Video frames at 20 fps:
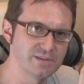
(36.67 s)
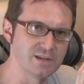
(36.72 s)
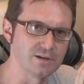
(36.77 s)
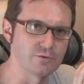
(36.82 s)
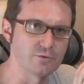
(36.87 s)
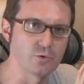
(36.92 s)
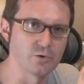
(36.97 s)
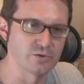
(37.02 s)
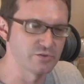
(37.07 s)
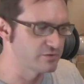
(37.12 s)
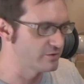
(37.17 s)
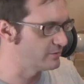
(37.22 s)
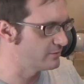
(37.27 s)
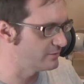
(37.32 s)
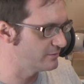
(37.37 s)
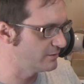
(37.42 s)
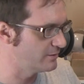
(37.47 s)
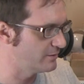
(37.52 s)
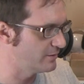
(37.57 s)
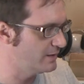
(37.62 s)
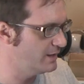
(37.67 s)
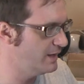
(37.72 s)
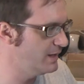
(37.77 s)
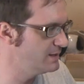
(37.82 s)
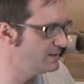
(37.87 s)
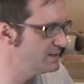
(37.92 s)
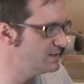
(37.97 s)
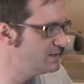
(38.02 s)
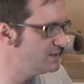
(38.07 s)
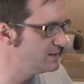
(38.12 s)
You know, of course, they're they're
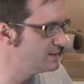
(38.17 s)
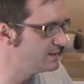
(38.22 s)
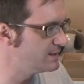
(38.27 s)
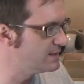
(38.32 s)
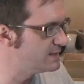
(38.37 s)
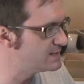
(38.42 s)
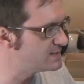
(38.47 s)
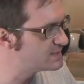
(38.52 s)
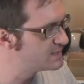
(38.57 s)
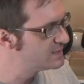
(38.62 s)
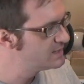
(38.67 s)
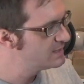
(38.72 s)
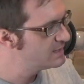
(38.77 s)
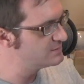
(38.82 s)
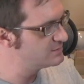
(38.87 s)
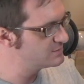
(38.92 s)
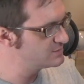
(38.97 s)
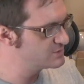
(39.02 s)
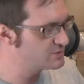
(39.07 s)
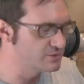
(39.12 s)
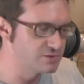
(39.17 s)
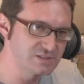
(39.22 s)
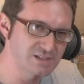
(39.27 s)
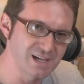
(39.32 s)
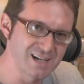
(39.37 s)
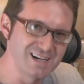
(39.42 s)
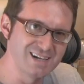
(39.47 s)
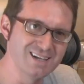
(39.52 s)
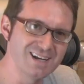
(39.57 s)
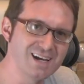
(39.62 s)
LED lit, so it's
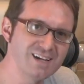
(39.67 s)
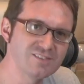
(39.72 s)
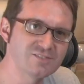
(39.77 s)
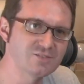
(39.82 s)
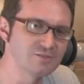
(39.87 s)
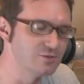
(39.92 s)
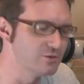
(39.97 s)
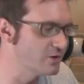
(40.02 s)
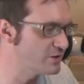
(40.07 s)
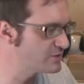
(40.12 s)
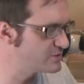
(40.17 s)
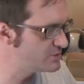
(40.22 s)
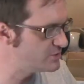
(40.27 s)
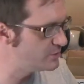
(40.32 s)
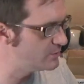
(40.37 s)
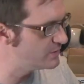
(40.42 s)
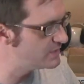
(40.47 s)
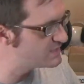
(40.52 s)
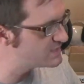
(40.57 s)
got a nice look to